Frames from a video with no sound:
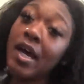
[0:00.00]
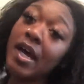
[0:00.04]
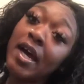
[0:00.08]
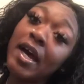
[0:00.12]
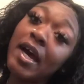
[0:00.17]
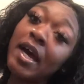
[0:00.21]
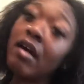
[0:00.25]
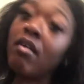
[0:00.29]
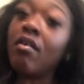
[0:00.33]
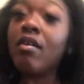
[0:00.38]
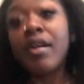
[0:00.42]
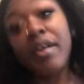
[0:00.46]

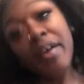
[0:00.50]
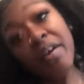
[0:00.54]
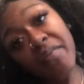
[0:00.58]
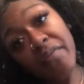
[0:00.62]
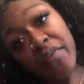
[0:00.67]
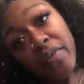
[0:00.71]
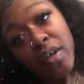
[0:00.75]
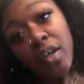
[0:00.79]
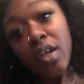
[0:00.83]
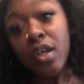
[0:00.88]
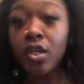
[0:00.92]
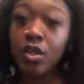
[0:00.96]

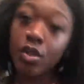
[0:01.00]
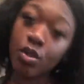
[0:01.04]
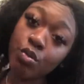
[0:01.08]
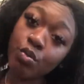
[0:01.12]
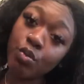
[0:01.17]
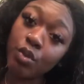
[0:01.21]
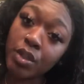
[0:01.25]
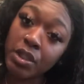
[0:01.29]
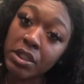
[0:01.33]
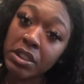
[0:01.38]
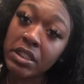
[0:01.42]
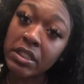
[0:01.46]
however you
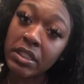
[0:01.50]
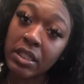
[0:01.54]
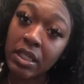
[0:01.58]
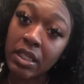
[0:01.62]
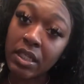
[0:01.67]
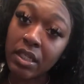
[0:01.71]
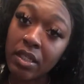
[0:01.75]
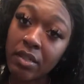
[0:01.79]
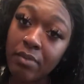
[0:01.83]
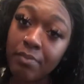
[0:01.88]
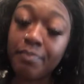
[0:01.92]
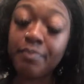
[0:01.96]
want to say
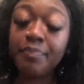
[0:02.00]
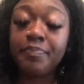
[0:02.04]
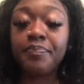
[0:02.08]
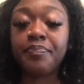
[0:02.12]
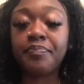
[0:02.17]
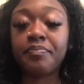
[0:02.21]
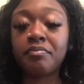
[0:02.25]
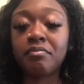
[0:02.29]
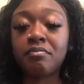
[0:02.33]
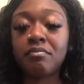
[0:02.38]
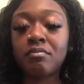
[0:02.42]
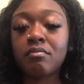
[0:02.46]
it.
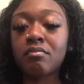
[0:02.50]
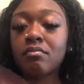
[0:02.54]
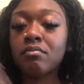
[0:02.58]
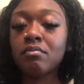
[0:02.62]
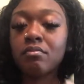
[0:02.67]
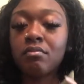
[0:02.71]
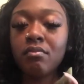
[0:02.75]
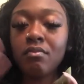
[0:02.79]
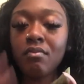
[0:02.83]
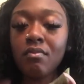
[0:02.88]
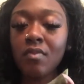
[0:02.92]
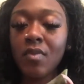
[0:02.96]

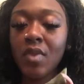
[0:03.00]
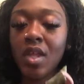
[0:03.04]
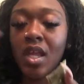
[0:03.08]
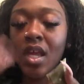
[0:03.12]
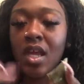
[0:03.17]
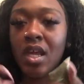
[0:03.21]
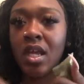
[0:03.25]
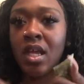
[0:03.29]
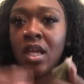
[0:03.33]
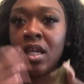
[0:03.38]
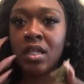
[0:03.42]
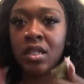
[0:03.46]

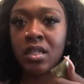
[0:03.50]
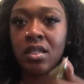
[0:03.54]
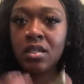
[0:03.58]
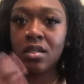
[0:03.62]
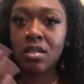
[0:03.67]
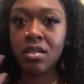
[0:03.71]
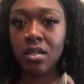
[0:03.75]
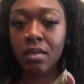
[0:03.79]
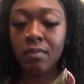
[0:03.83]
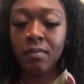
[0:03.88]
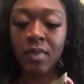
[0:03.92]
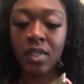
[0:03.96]
It's
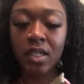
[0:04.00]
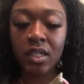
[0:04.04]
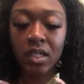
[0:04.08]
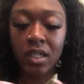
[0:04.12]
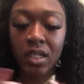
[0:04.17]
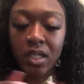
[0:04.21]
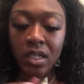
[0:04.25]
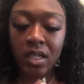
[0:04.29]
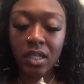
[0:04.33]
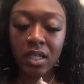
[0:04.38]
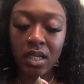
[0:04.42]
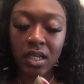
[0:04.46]
something
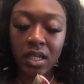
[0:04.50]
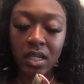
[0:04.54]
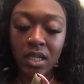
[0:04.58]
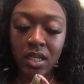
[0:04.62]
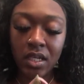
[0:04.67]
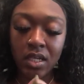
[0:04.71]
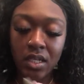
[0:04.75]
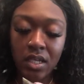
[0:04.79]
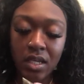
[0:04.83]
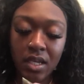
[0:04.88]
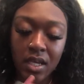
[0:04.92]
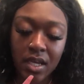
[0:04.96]
like
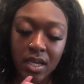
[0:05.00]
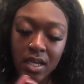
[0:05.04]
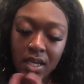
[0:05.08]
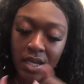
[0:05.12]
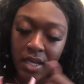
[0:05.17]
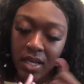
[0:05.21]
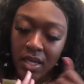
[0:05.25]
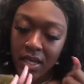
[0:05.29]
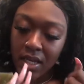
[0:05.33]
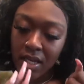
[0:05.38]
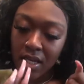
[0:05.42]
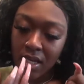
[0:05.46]
that,
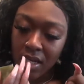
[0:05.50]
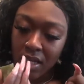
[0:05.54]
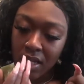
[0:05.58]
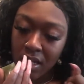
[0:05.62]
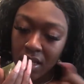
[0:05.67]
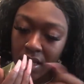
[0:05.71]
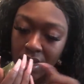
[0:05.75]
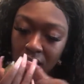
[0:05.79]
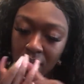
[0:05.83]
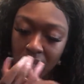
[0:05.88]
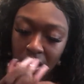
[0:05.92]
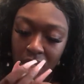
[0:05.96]
and it
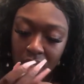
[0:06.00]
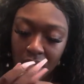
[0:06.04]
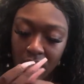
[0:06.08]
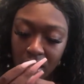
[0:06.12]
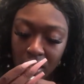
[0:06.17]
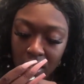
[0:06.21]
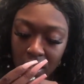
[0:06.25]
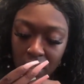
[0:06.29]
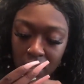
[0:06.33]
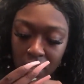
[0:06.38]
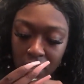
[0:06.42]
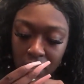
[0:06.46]

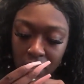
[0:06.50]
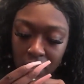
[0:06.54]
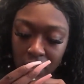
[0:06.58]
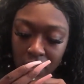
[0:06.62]
has